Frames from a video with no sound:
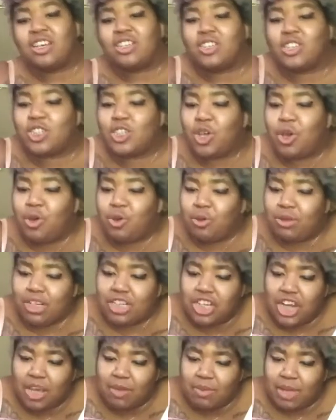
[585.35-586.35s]

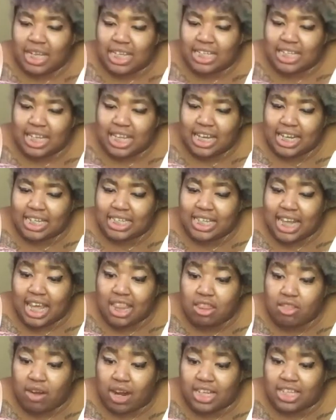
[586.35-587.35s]
Soon, Jamie is getting
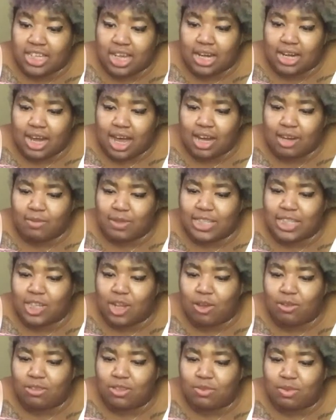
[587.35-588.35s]
death threats. Anonymous
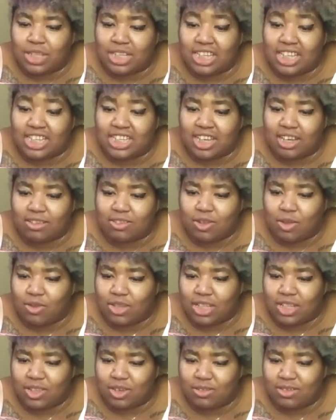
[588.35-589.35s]
notes with details
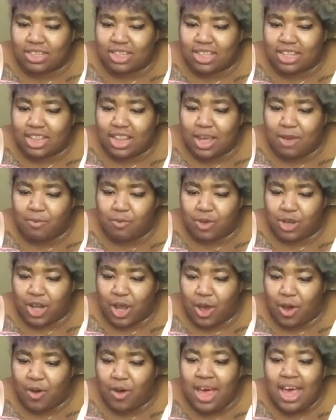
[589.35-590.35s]
only those in the club would
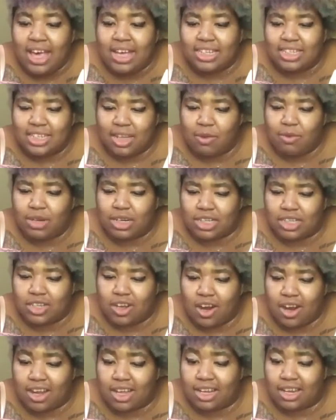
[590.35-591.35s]
know. Someone is
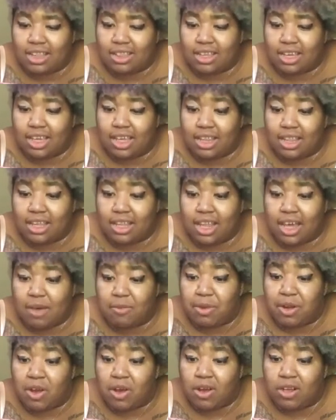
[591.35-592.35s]
targeting the Killing
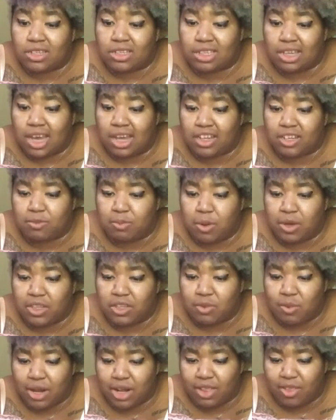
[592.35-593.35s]
Club and all signs
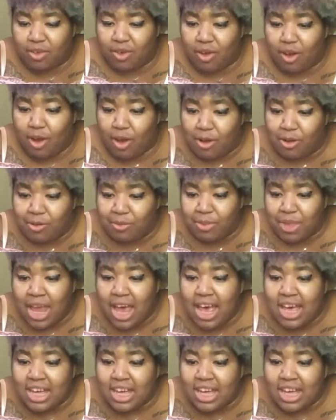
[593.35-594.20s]
point to one of their own.